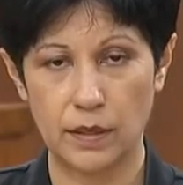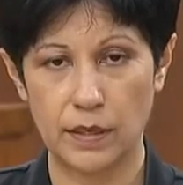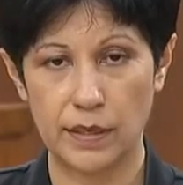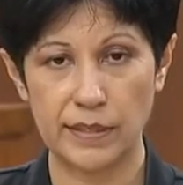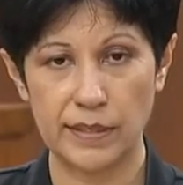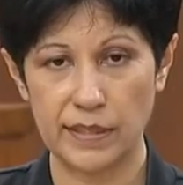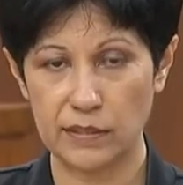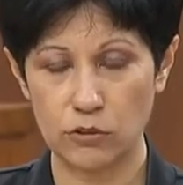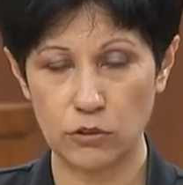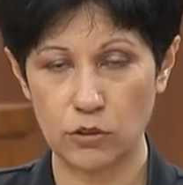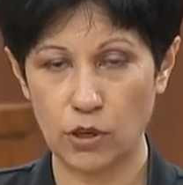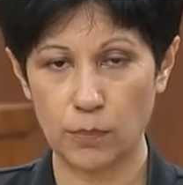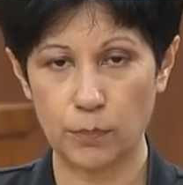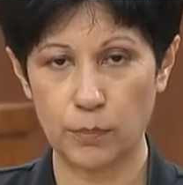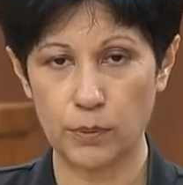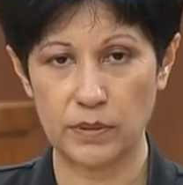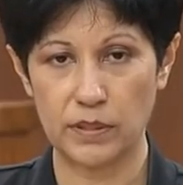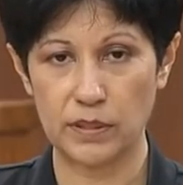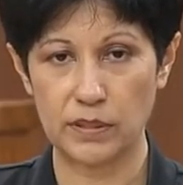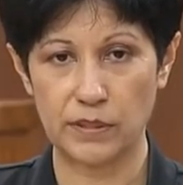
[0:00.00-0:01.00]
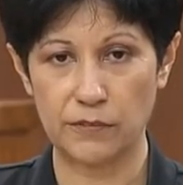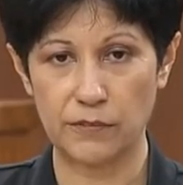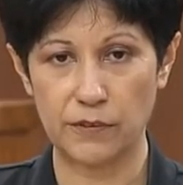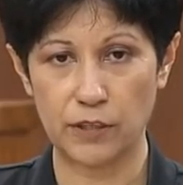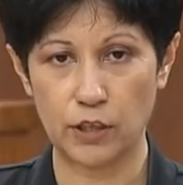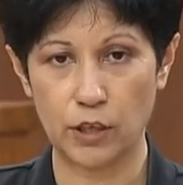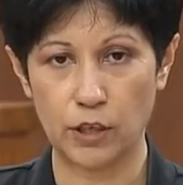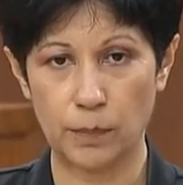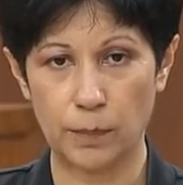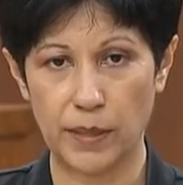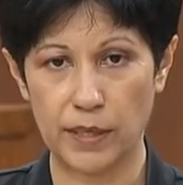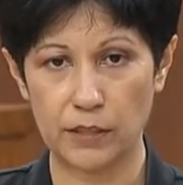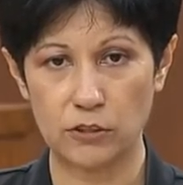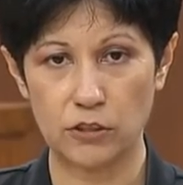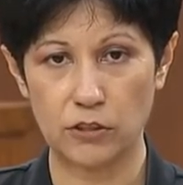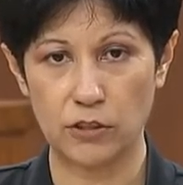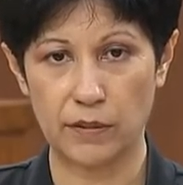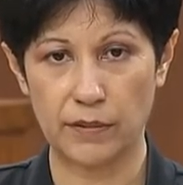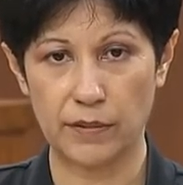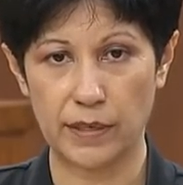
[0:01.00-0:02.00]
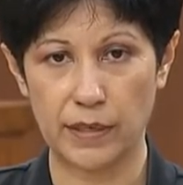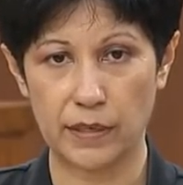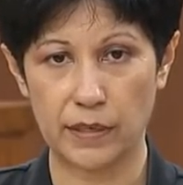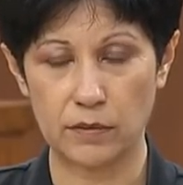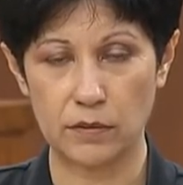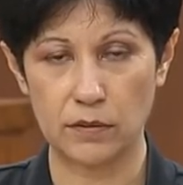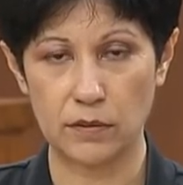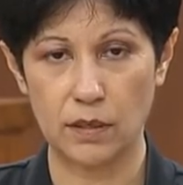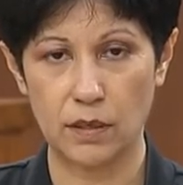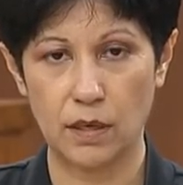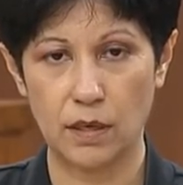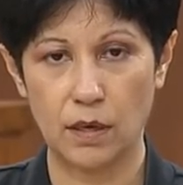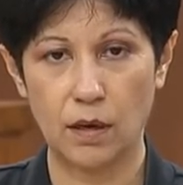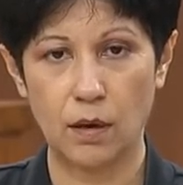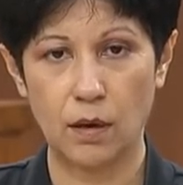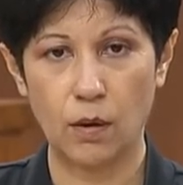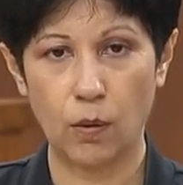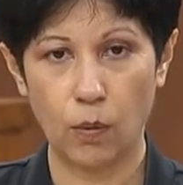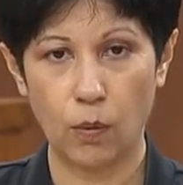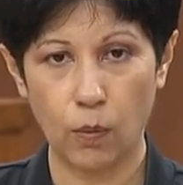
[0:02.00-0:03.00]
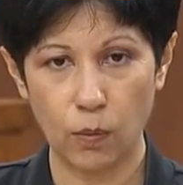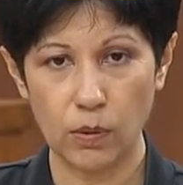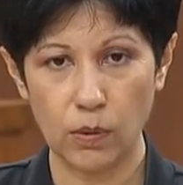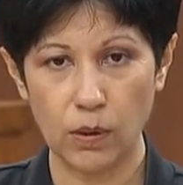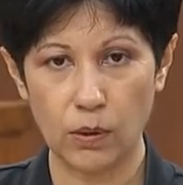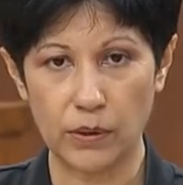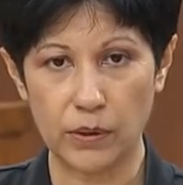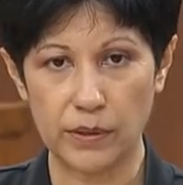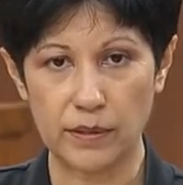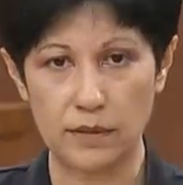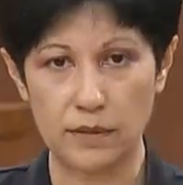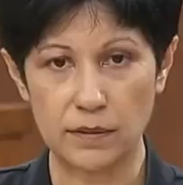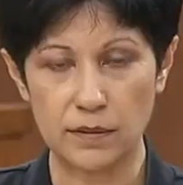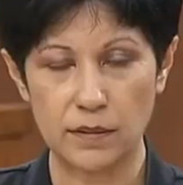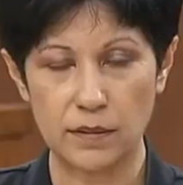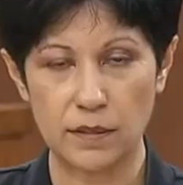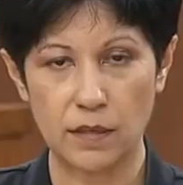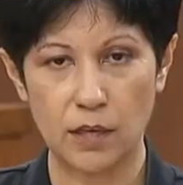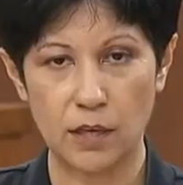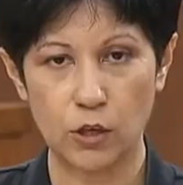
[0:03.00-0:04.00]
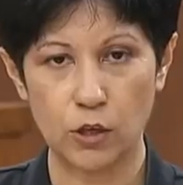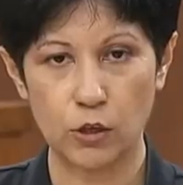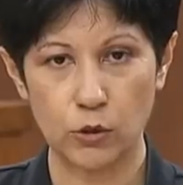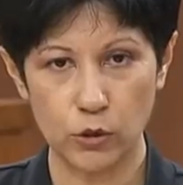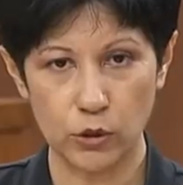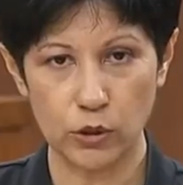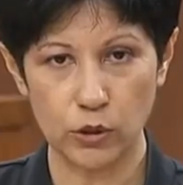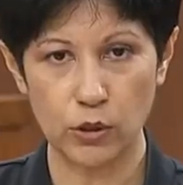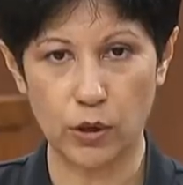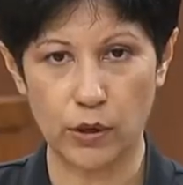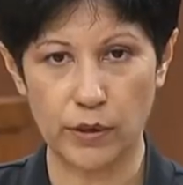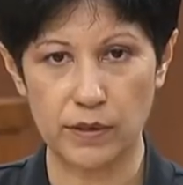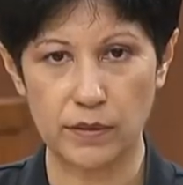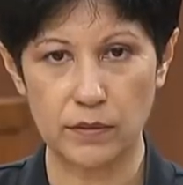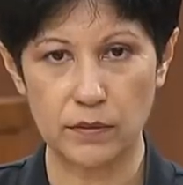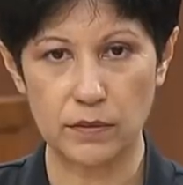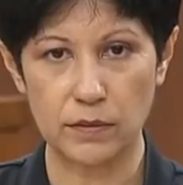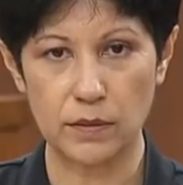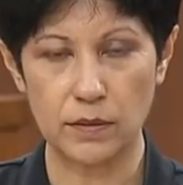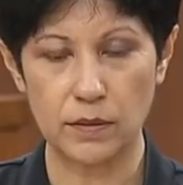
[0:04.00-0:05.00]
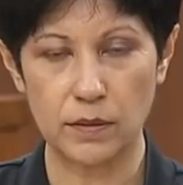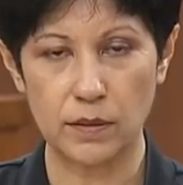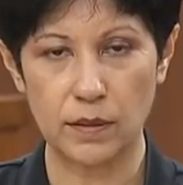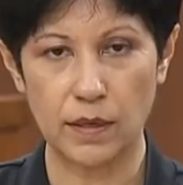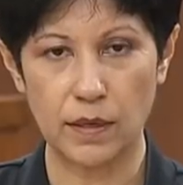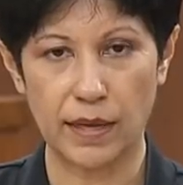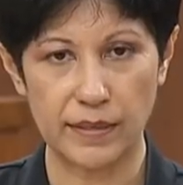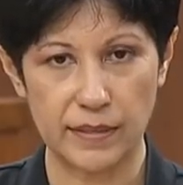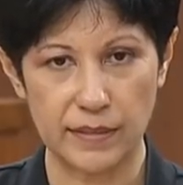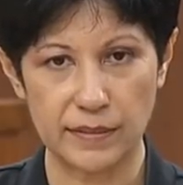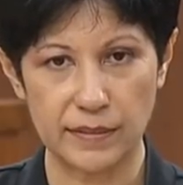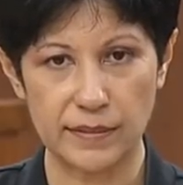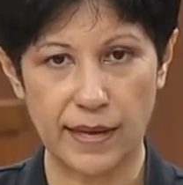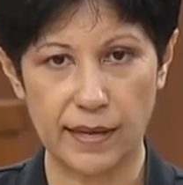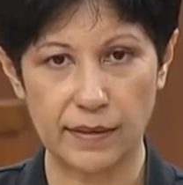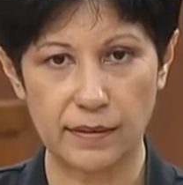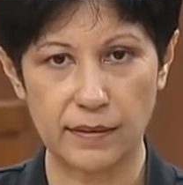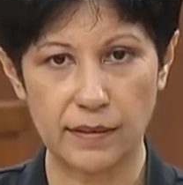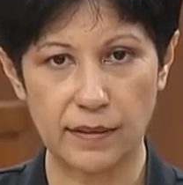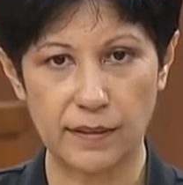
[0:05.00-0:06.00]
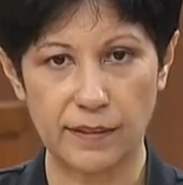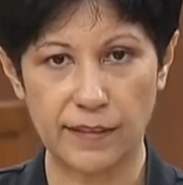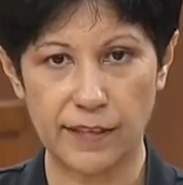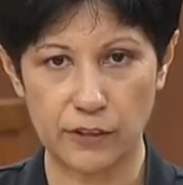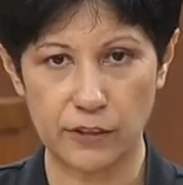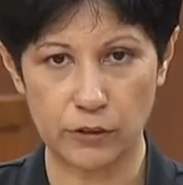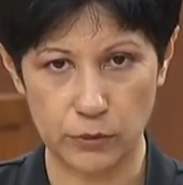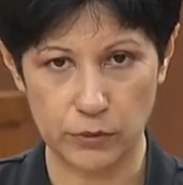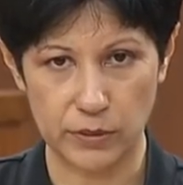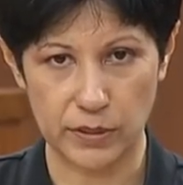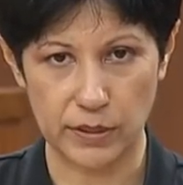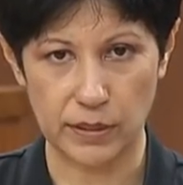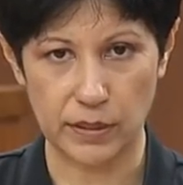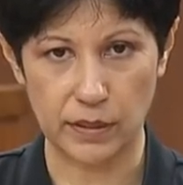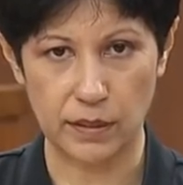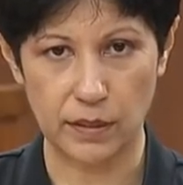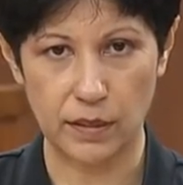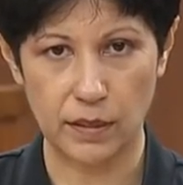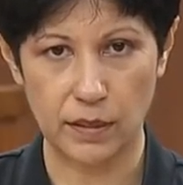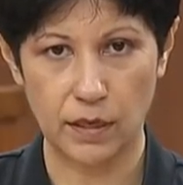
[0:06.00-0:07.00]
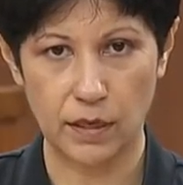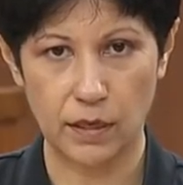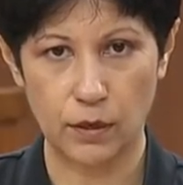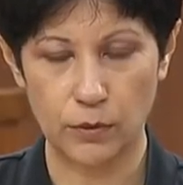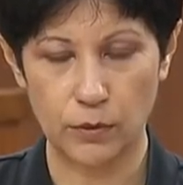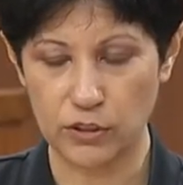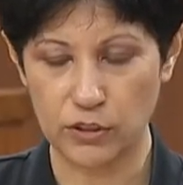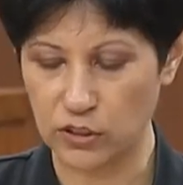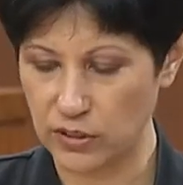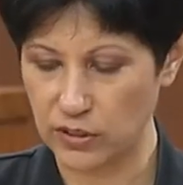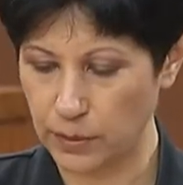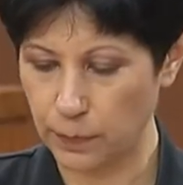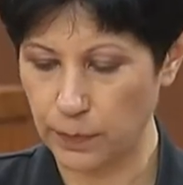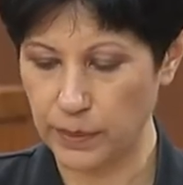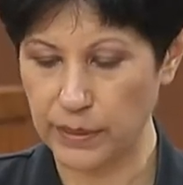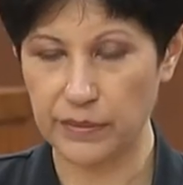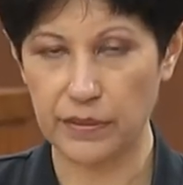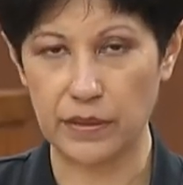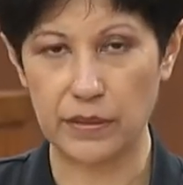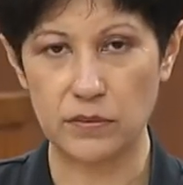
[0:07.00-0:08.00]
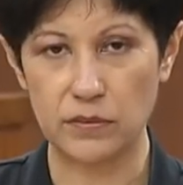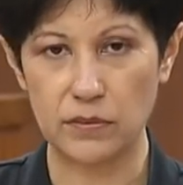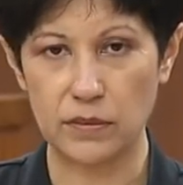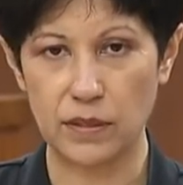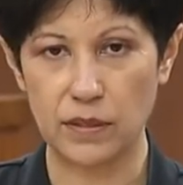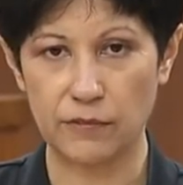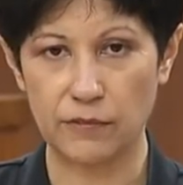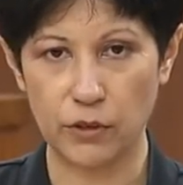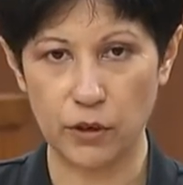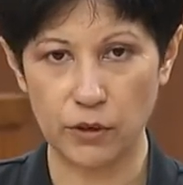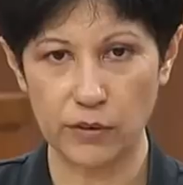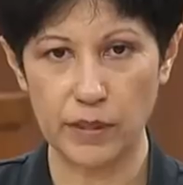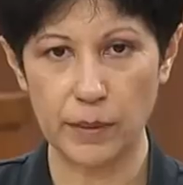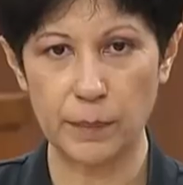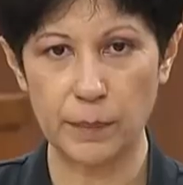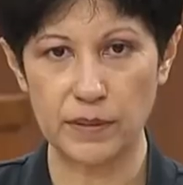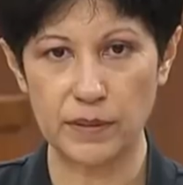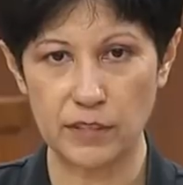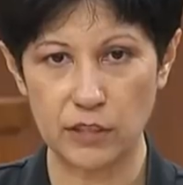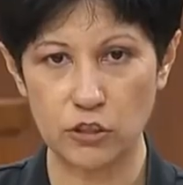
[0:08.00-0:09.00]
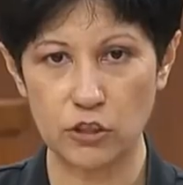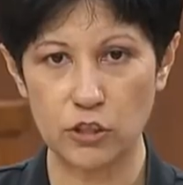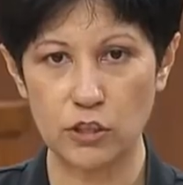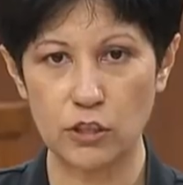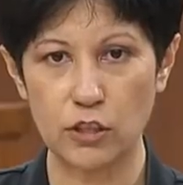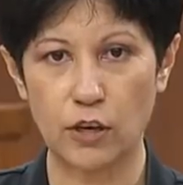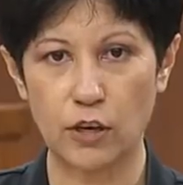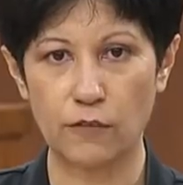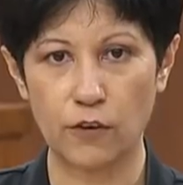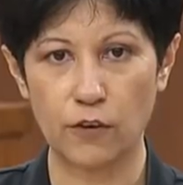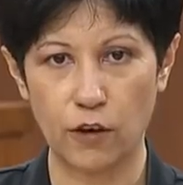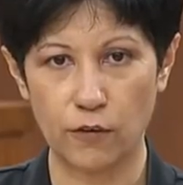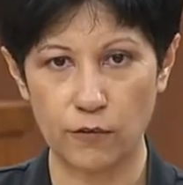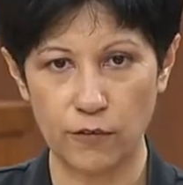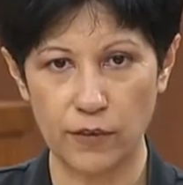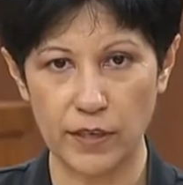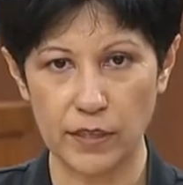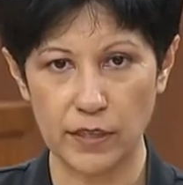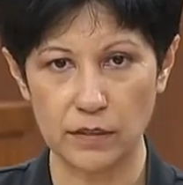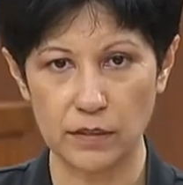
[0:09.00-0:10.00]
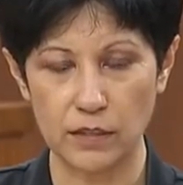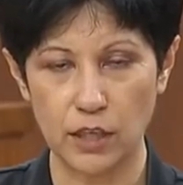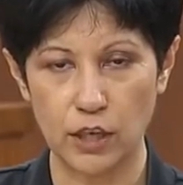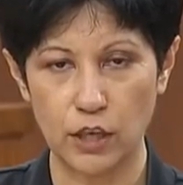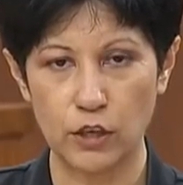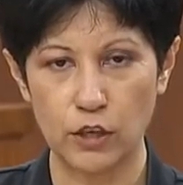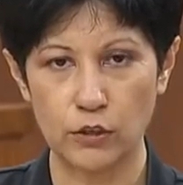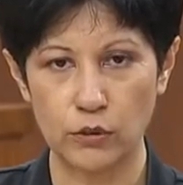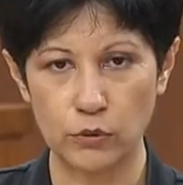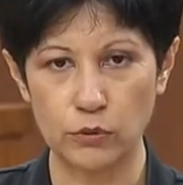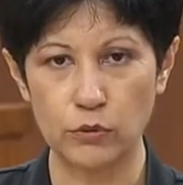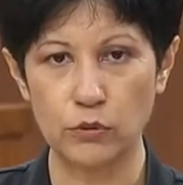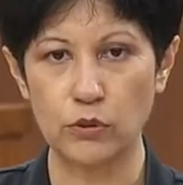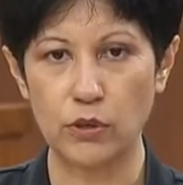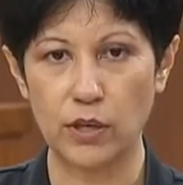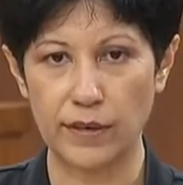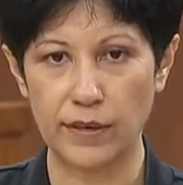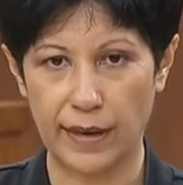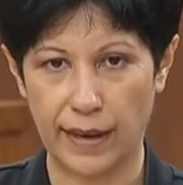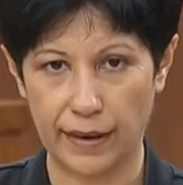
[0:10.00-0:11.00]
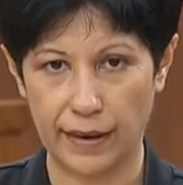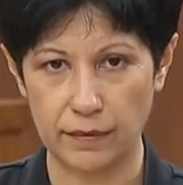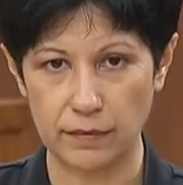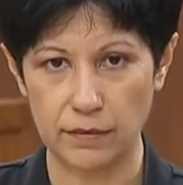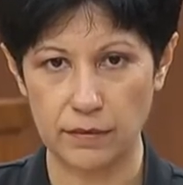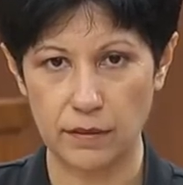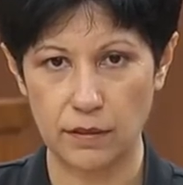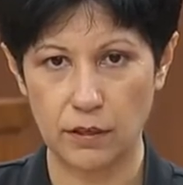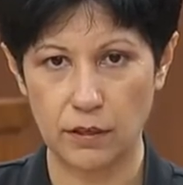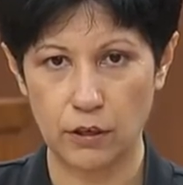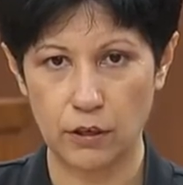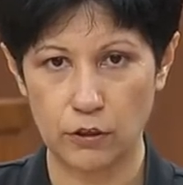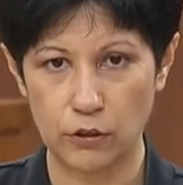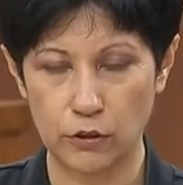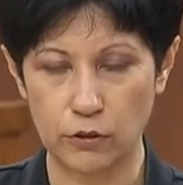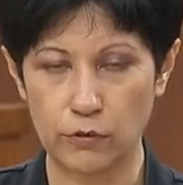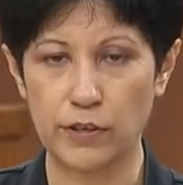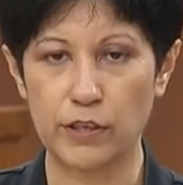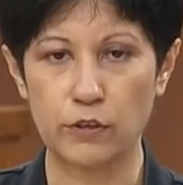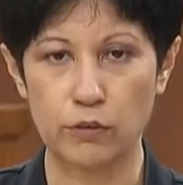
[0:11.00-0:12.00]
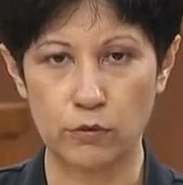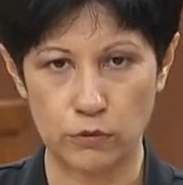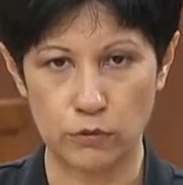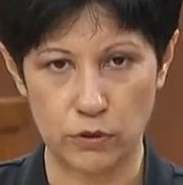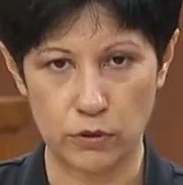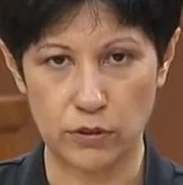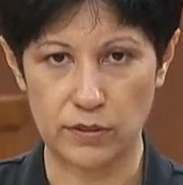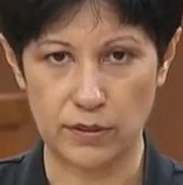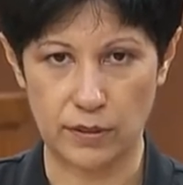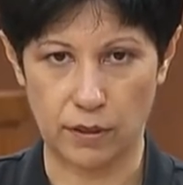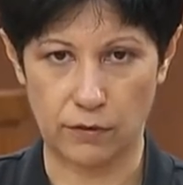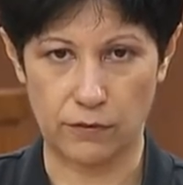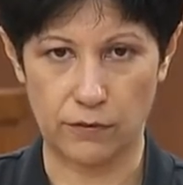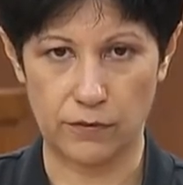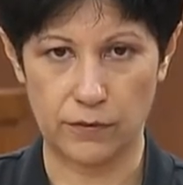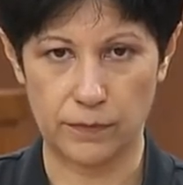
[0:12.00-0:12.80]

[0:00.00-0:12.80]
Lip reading: It does not put a different complexion on things. All lawyers, good lawyers, understand their duty, which is simply this: if you're in a position of conflict, you do not act, you recuse yourself.